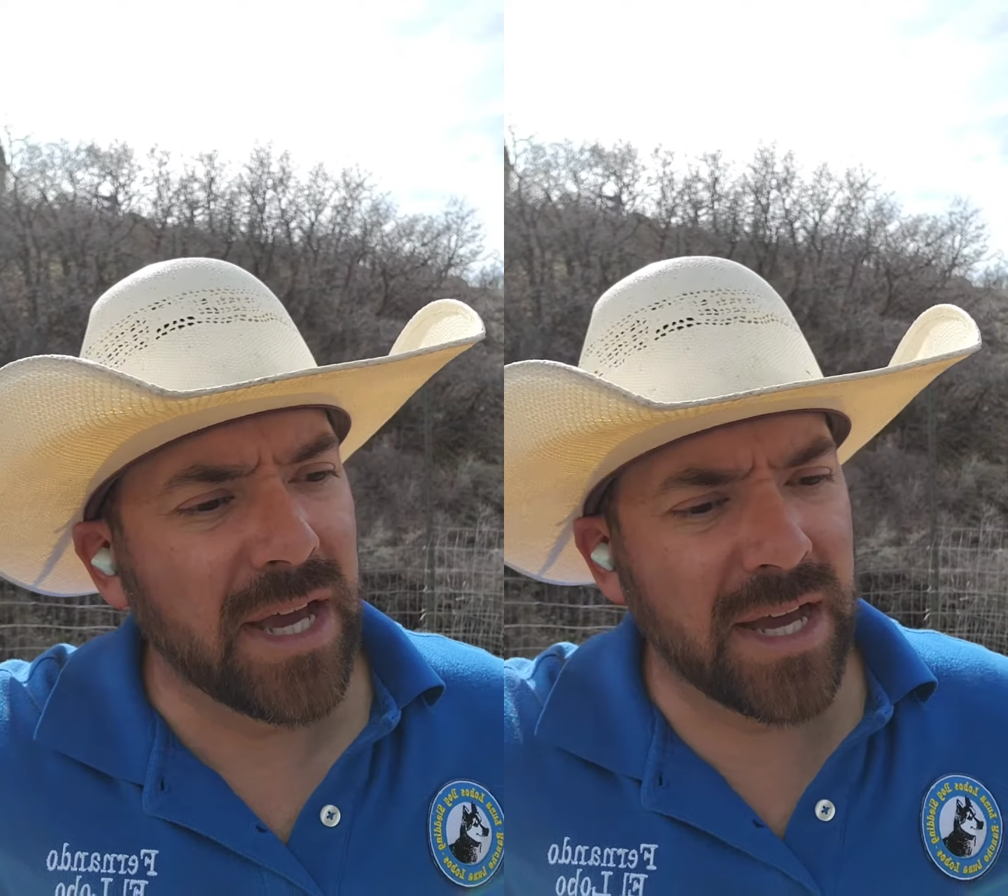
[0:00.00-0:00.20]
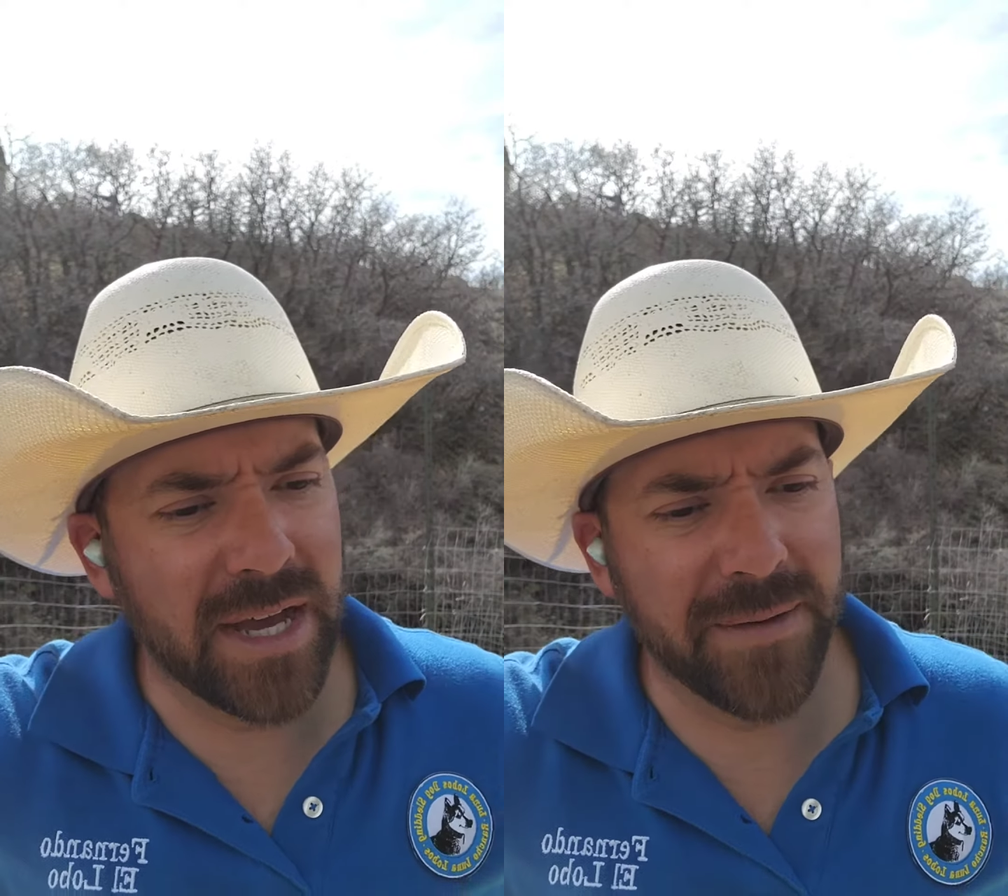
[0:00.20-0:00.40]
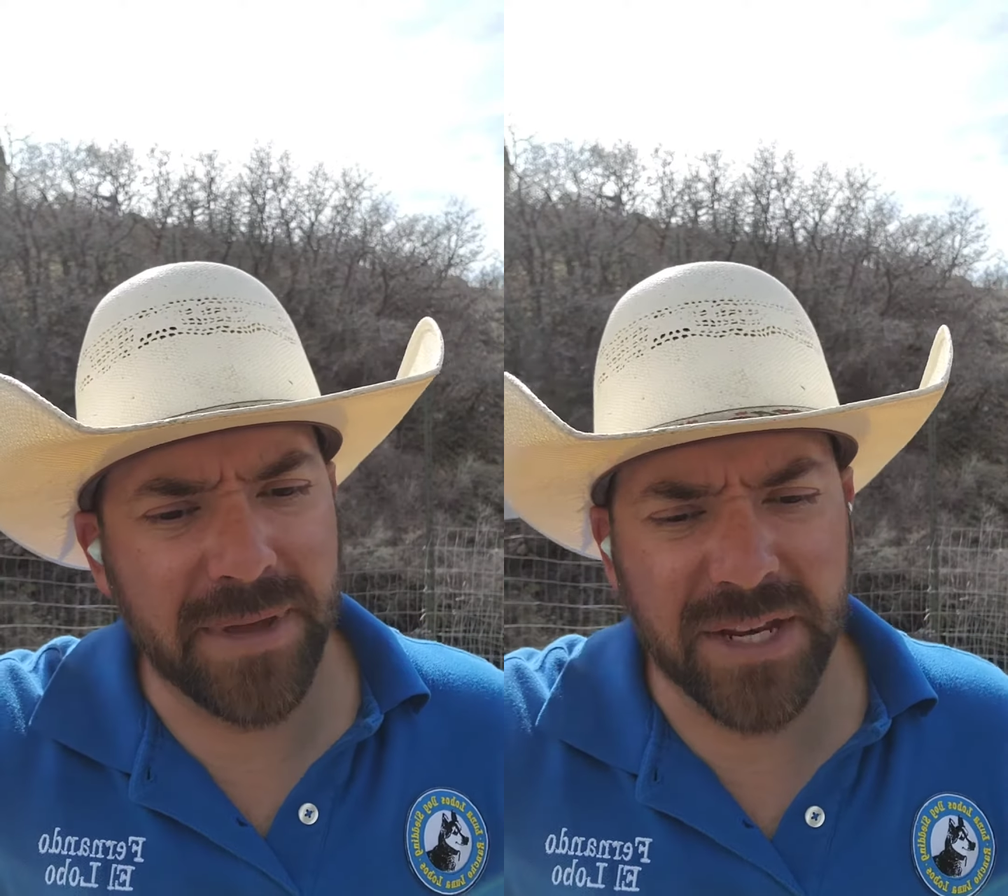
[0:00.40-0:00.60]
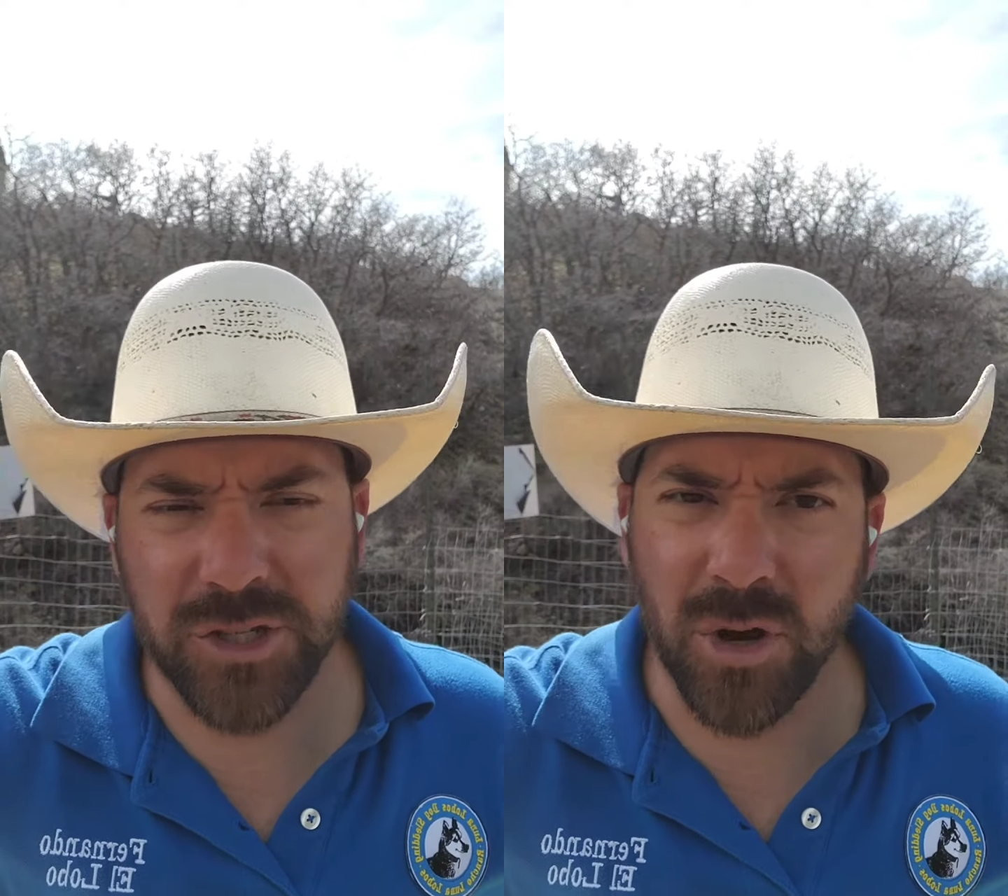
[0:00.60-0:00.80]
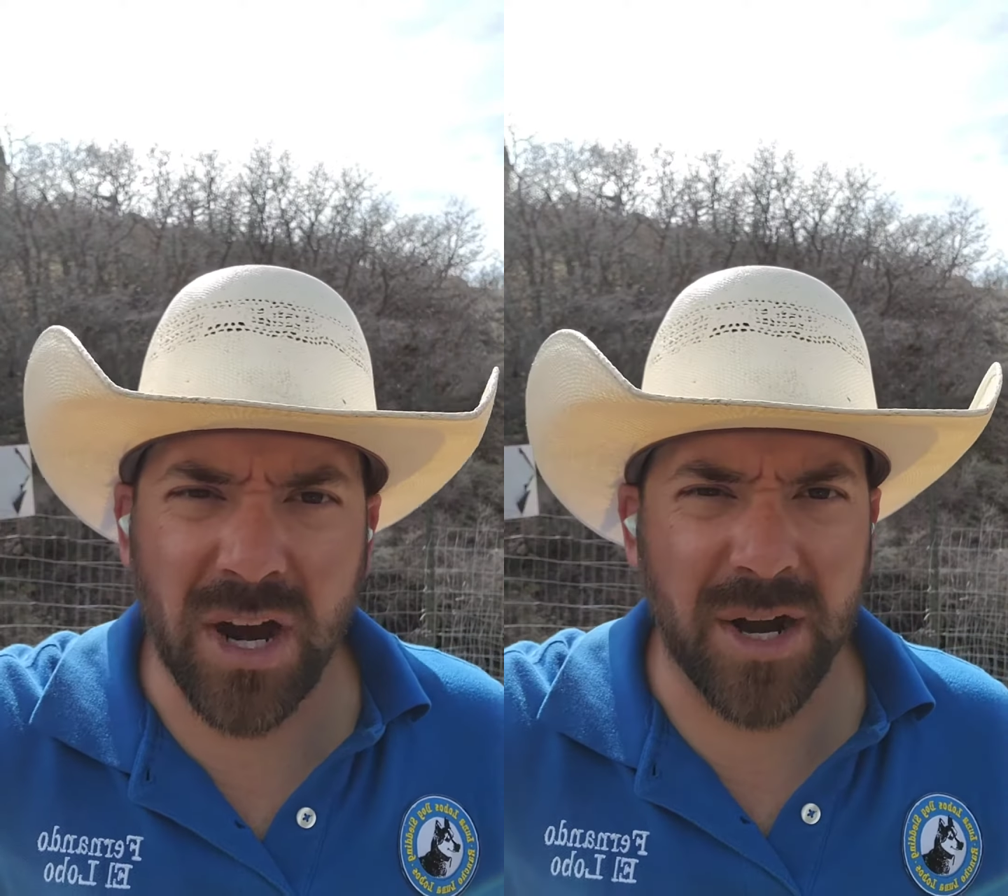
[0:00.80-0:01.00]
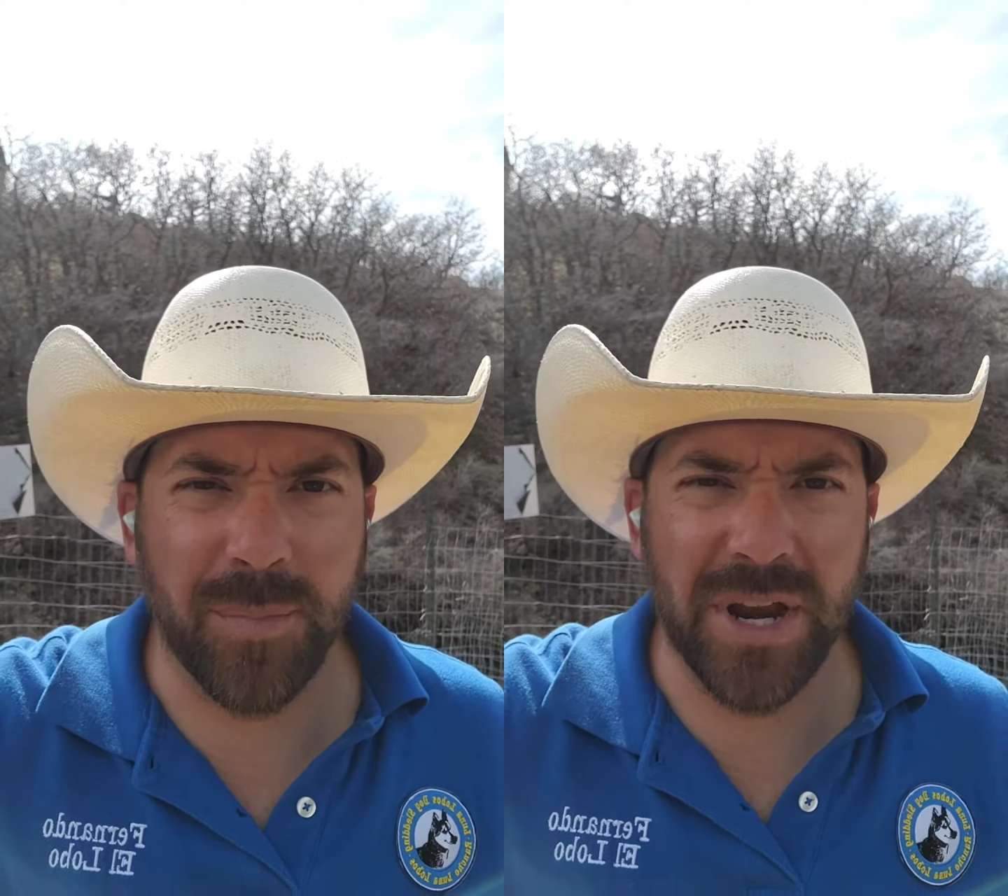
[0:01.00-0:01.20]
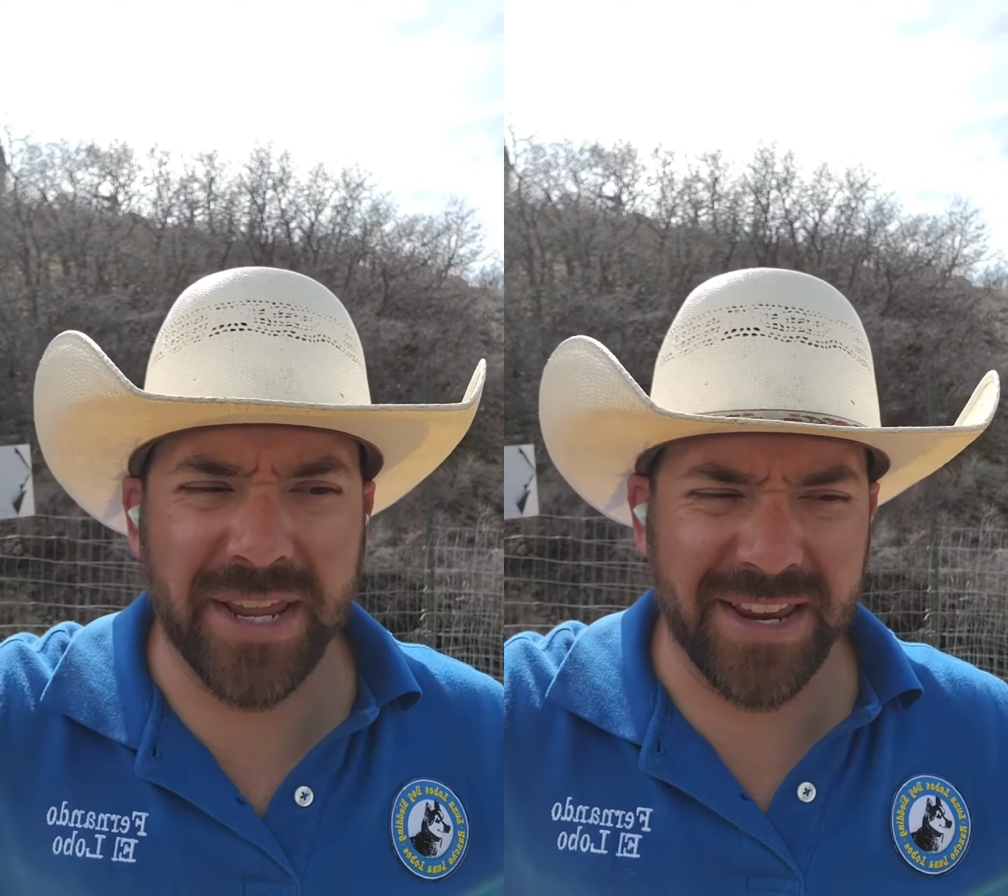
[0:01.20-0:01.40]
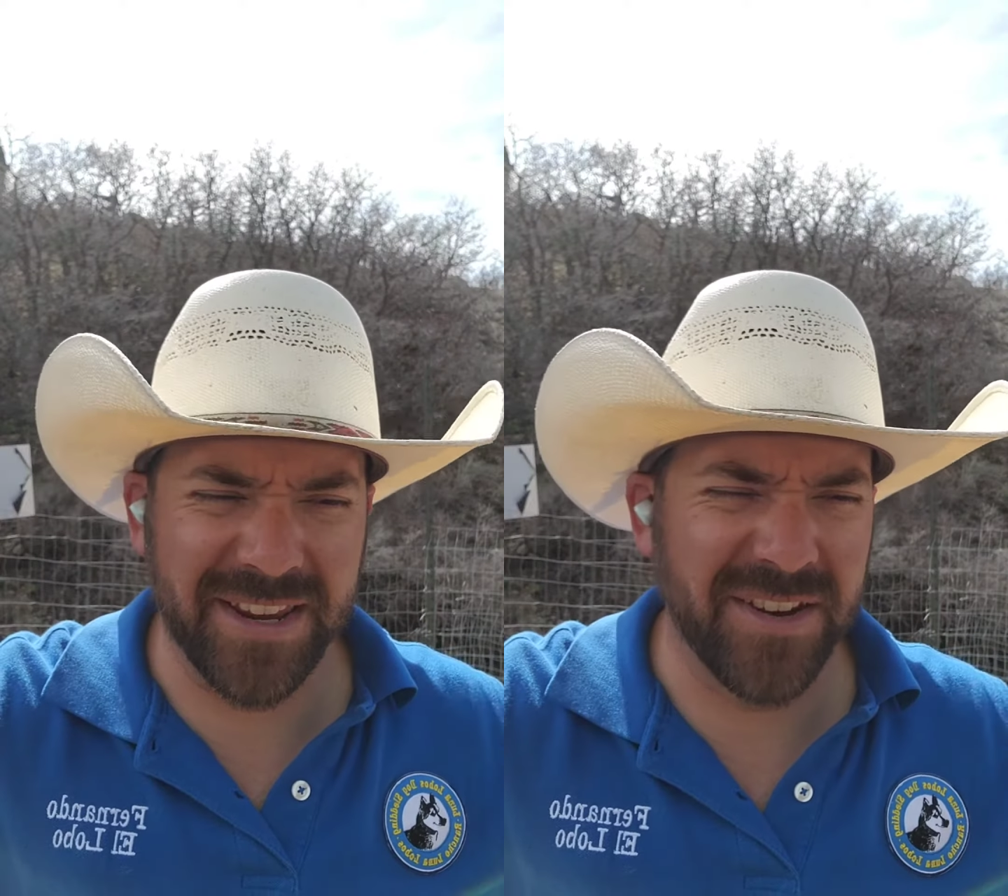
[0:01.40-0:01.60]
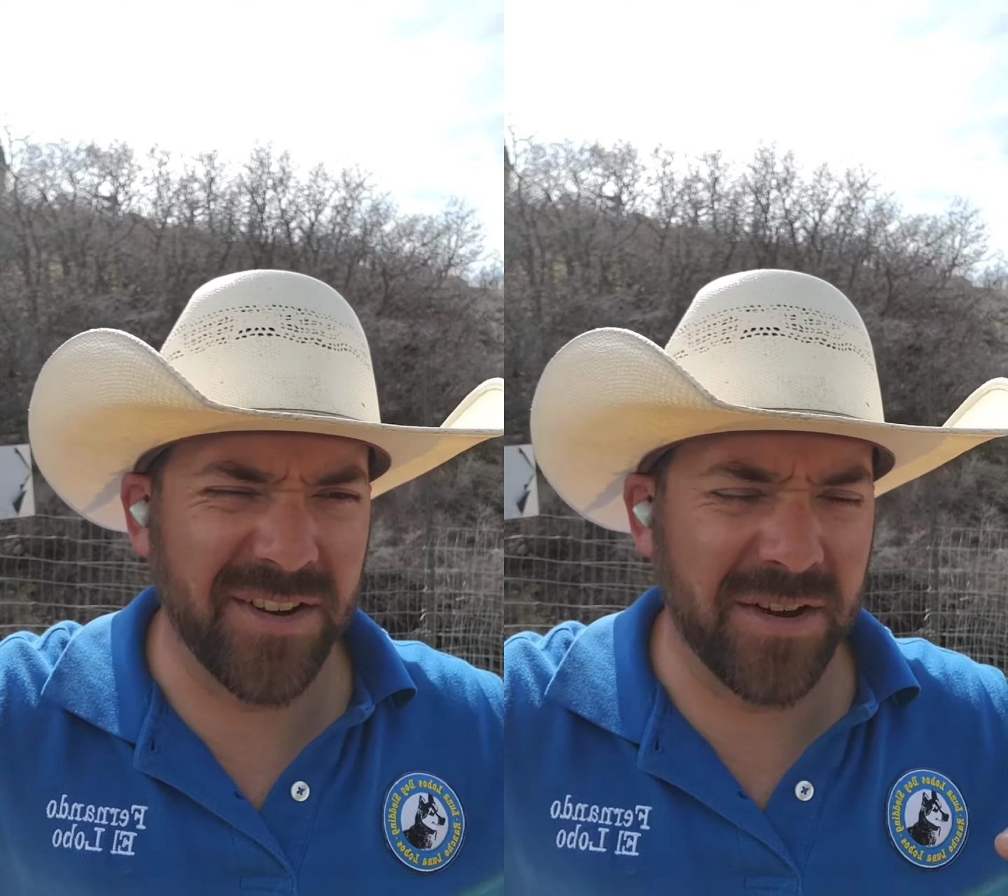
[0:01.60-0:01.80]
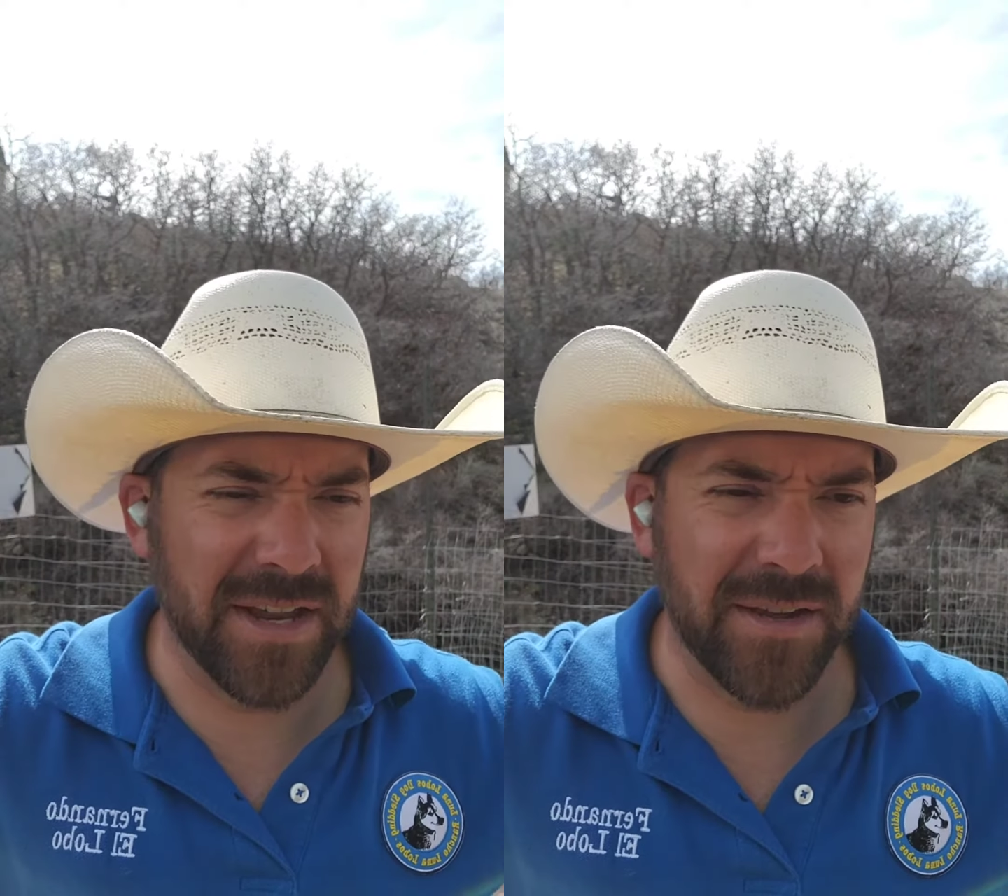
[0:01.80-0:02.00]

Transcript: Um, and it's so heartbreaking, you know, I,